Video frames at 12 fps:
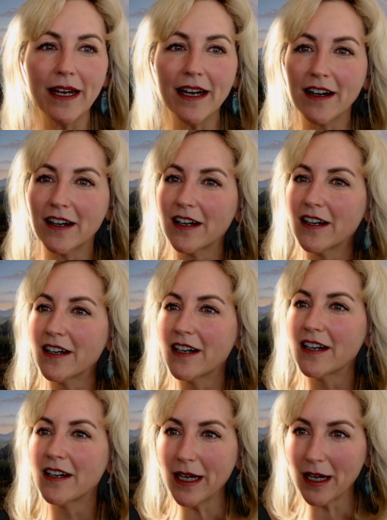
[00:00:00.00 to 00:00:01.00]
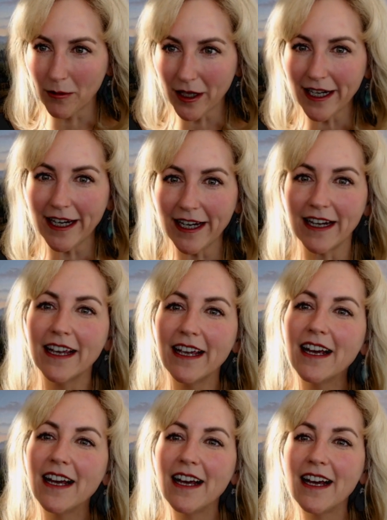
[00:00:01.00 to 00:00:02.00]
We are working.
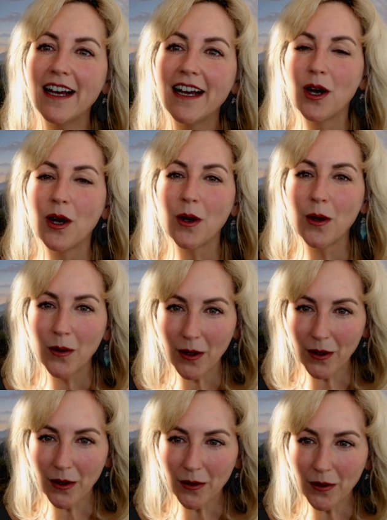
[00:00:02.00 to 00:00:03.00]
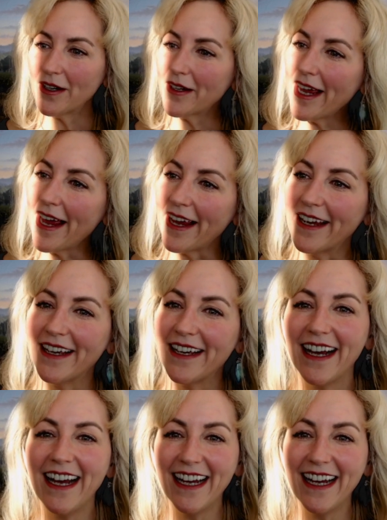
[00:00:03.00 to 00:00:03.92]
Whew, okay.